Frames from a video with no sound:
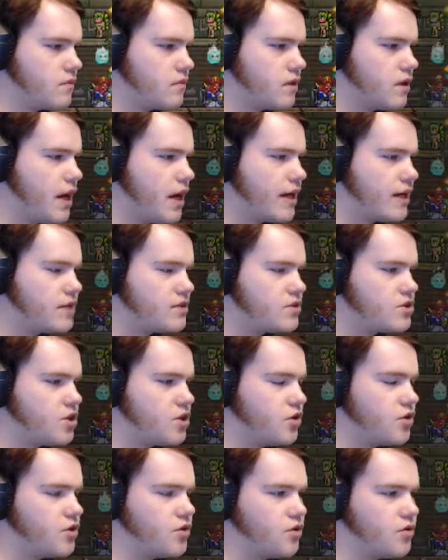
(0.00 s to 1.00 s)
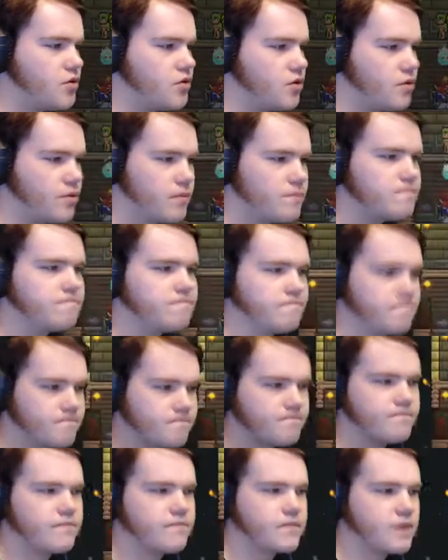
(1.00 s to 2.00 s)
can show you
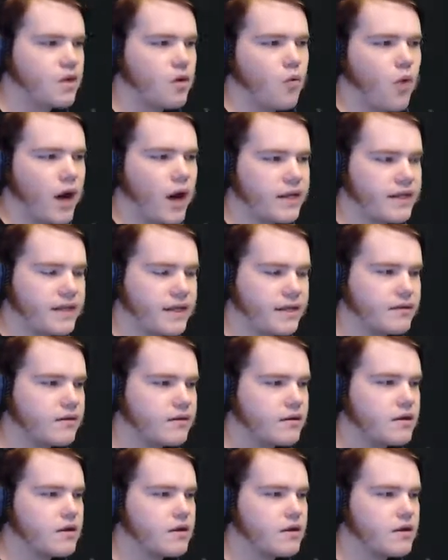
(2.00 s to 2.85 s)
what I did.